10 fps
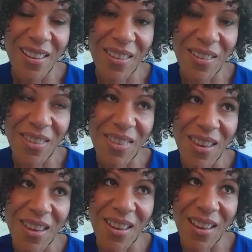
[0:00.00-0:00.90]
at
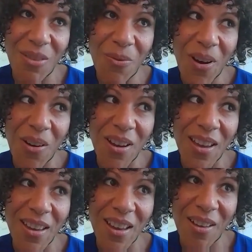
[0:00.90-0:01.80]
the
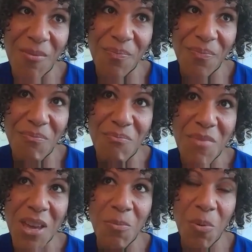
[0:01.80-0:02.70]
very
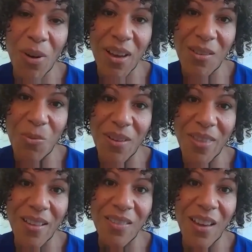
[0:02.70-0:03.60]
midpoint where
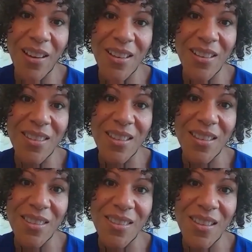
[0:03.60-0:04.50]
that line
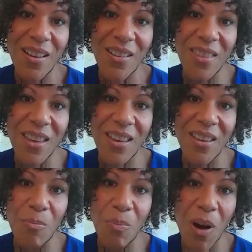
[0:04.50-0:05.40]
exists on
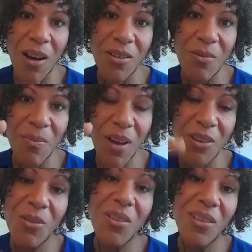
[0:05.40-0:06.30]
the bottom,
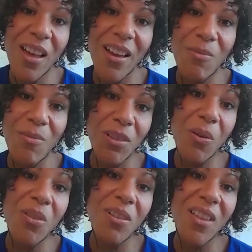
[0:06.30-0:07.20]
under the line,
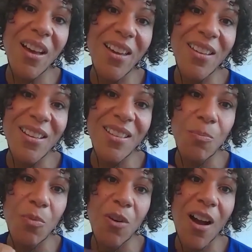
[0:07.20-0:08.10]
below the line is
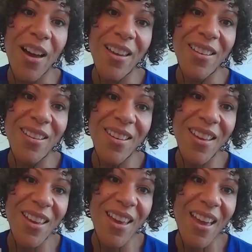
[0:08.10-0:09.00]
pride,
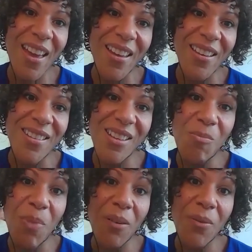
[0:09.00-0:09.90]
and
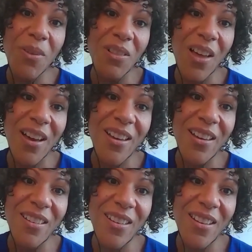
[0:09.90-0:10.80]
above the
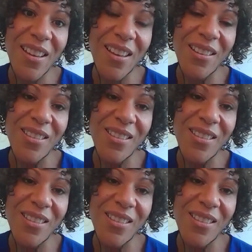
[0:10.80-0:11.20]
line is